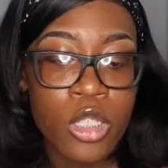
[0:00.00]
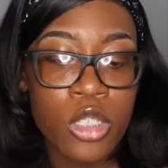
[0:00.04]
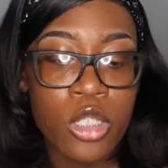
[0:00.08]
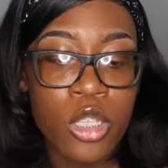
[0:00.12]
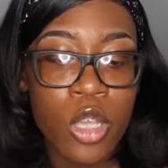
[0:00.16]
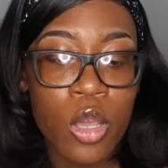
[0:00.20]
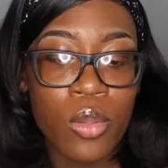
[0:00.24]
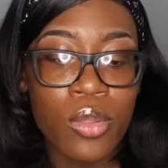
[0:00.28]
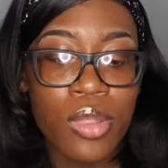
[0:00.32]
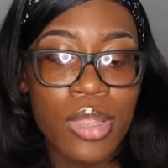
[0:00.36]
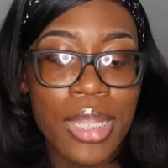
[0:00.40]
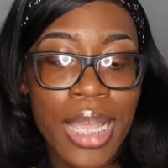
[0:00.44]

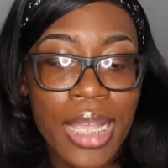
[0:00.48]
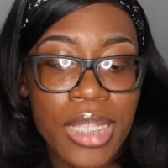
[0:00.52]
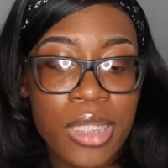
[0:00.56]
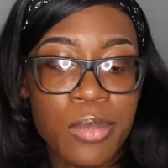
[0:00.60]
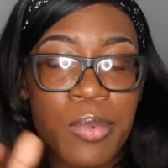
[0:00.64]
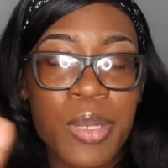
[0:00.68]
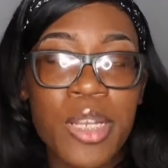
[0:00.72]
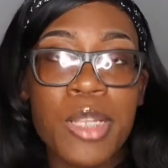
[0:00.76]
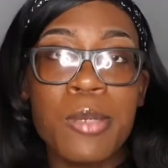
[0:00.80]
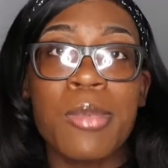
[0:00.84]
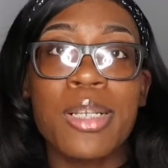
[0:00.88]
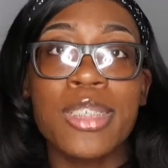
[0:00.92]
So that's
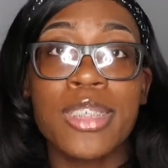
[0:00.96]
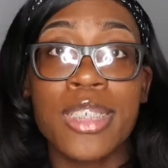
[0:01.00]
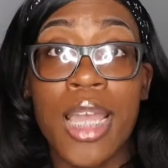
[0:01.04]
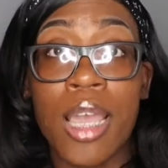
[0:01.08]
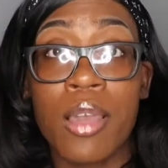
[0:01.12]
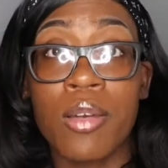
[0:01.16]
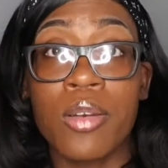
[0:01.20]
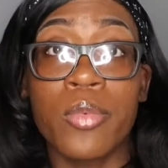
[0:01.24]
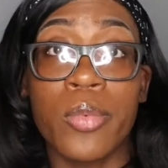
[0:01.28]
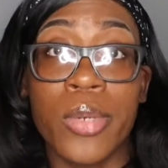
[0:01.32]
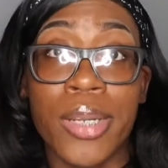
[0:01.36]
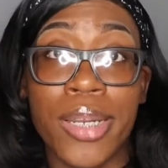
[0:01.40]
pretty much
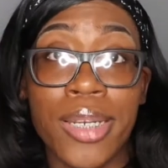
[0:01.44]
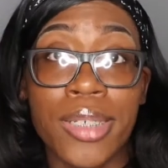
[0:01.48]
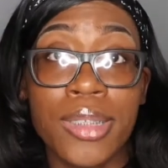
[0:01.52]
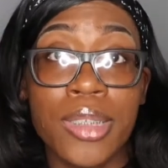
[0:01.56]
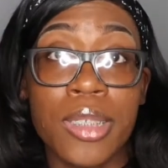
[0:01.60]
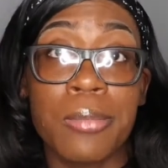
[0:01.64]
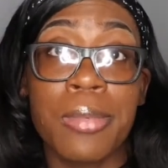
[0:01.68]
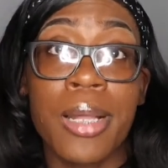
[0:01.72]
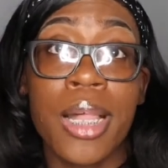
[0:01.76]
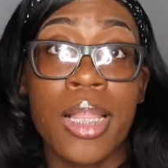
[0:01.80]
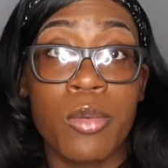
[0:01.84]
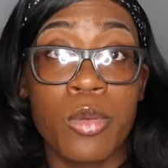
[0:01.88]
how it works.
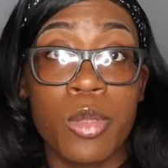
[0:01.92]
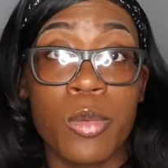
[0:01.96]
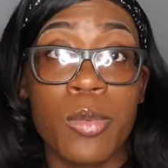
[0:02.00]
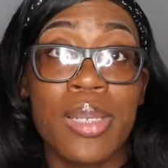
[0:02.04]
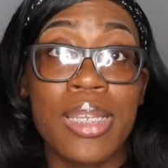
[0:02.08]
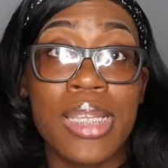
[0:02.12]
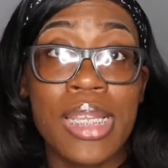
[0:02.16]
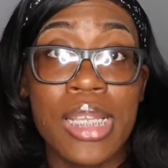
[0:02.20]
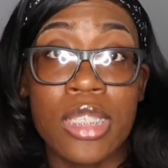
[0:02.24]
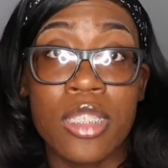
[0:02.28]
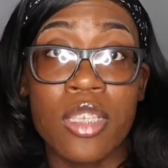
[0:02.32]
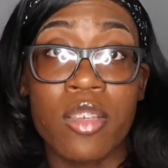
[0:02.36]
It probably would have
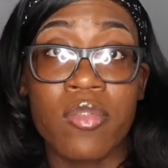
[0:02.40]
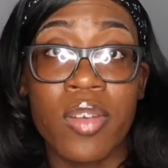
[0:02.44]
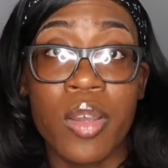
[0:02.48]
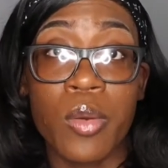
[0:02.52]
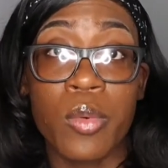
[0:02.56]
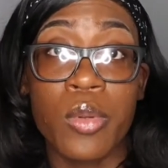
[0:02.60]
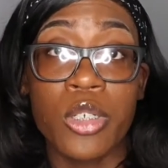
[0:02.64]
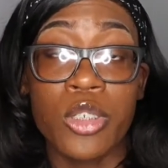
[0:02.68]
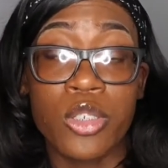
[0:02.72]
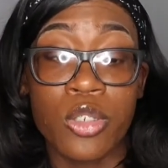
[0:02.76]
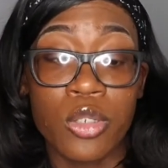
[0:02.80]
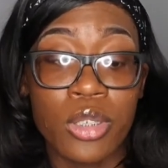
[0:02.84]
been easier if I
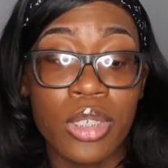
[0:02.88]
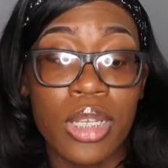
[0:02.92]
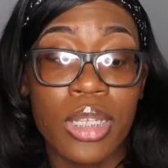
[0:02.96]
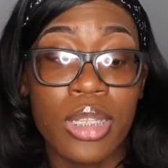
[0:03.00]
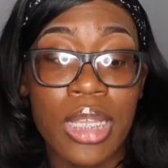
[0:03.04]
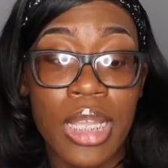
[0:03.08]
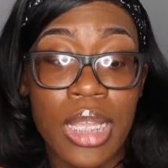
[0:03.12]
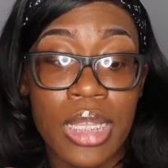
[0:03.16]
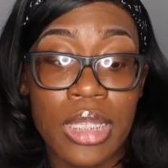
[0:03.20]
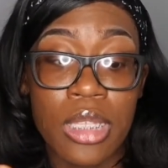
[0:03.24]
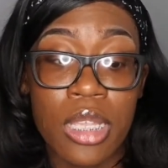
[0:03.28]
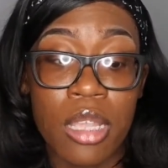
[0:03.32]
would have showed y'all
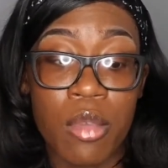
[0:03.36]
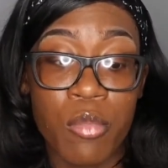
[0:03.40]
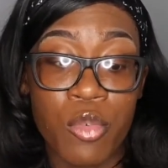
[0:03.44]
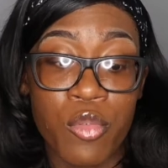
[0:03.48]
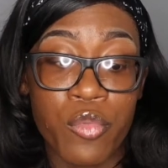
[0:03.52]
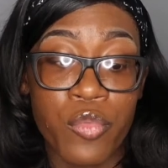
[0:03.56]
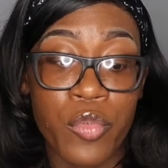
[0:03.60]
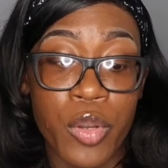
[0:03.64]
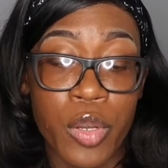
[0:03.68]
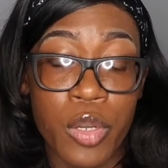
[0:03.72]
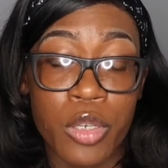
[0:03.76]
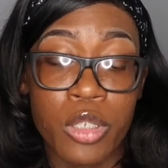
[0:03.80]
the example
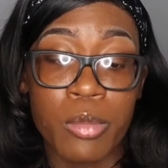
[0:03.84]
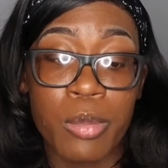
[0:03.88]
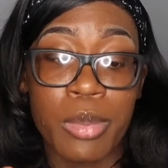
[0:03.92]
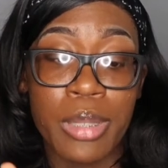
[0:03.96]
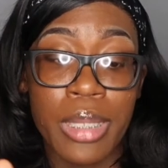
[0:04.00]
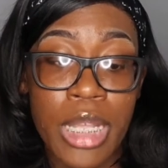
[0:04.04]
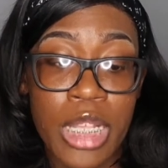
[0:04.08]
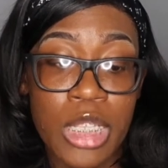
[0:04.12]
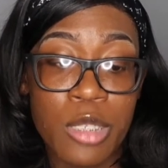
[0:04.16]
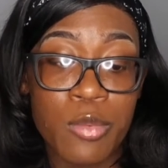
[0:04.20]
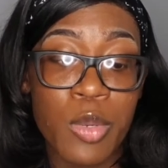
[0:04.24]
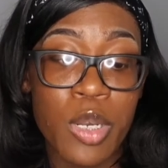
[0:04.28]
first, but
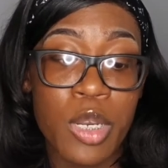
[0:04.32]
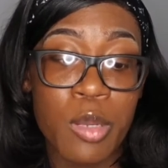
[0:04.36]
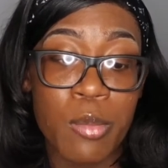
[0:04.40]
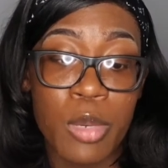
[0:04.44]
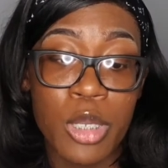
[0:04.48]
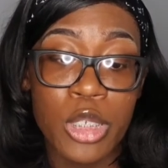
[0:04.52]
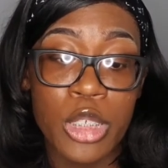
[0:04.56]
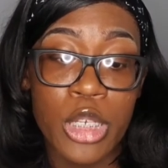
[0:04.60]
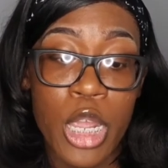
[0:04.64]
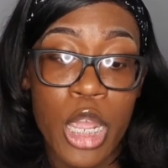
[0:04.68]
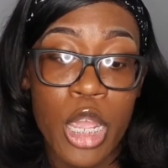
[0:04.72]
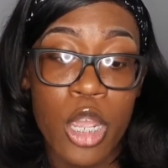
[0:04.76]
that's pretty
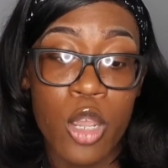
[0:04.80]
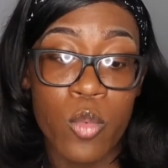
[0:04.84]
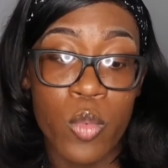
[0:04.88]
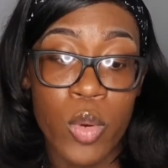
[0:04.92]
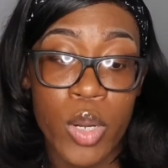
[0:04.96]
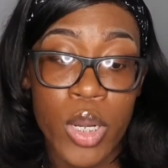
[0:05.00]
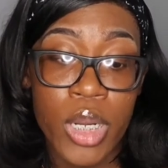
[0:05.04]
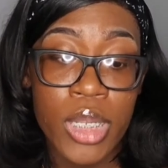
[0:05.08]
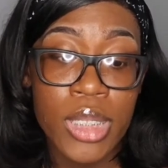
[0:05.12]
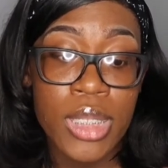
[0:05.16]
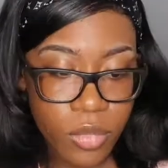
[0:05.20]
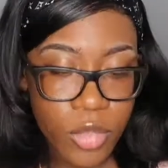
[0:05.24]
much how it
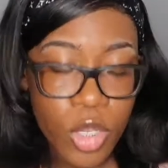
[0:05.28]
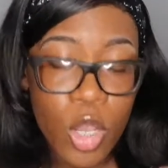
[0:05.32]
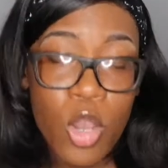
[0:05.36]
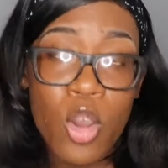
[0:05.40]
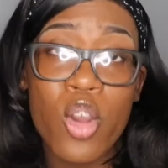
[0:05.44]
works.